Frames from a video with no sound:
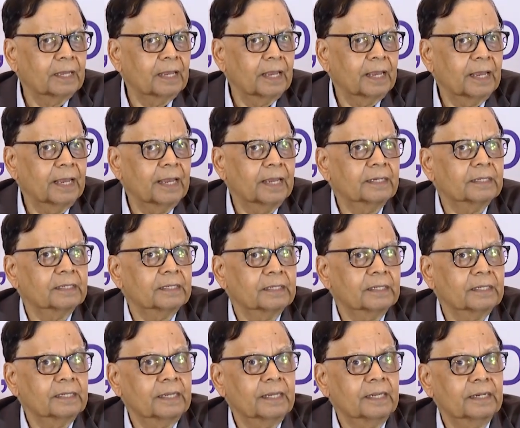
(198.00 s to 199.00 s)
And
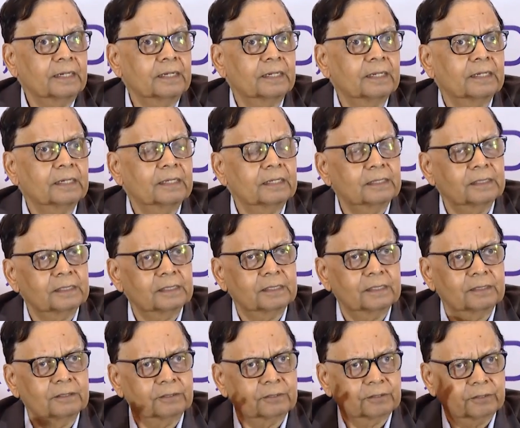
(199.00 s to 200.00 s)
then
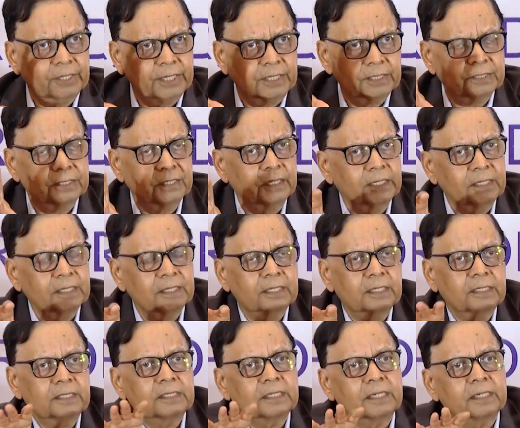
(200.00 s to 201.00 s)
occasionally
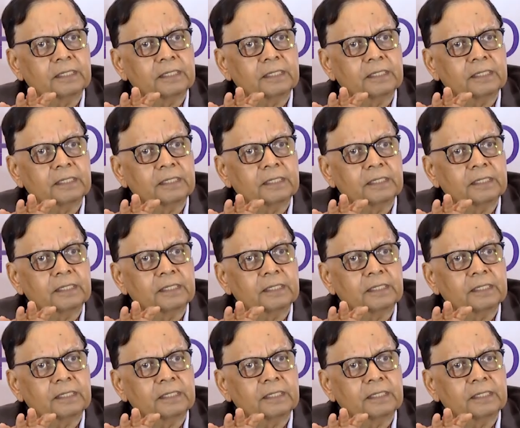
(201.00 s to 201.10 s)
the